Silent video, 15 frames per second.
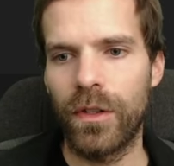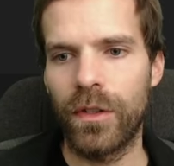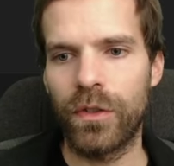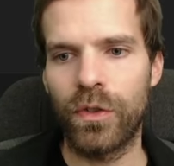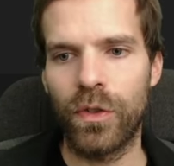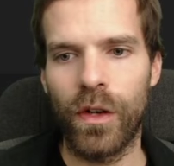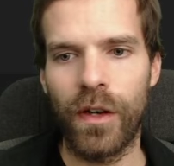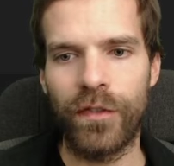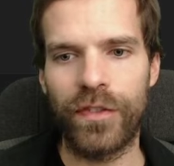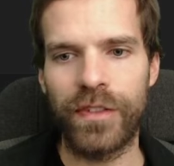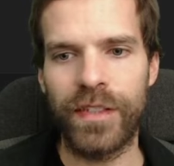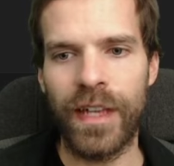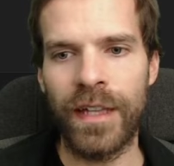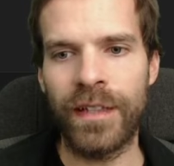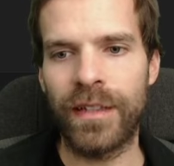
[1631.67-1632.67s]
So I've
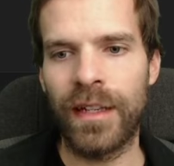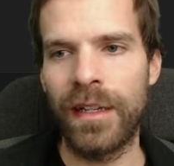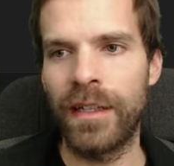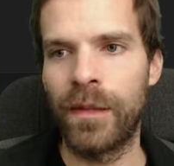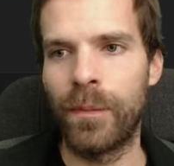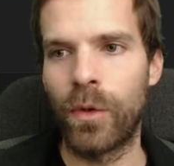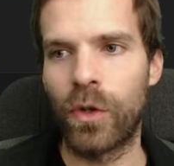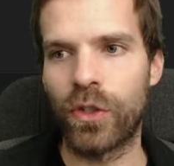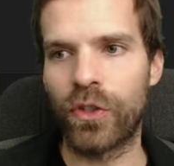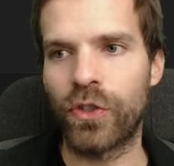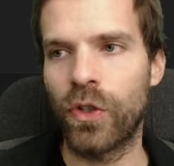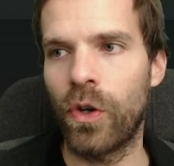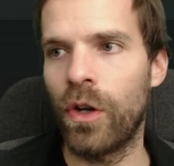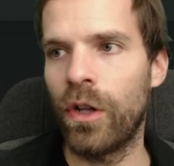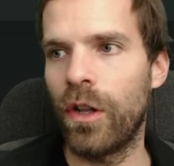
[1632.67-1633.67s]
sent a little more
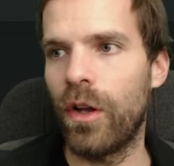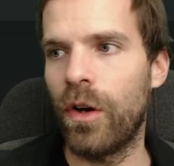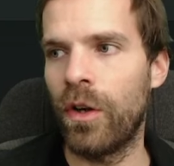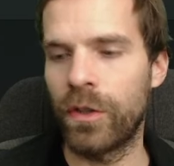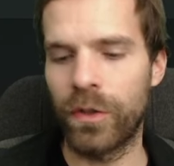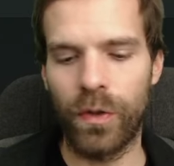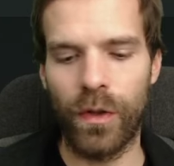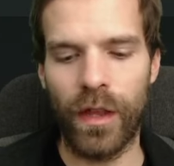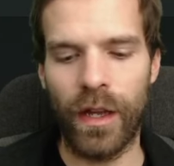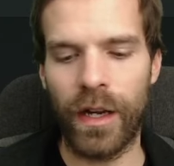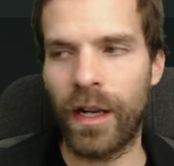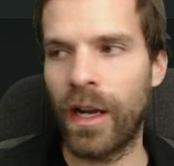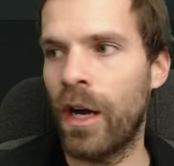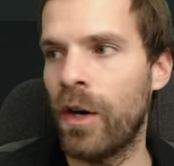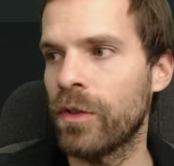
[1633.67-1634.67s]
S O L onto that
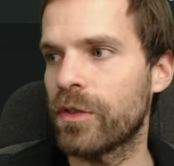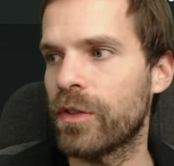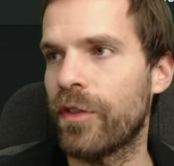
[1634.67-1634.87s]
account.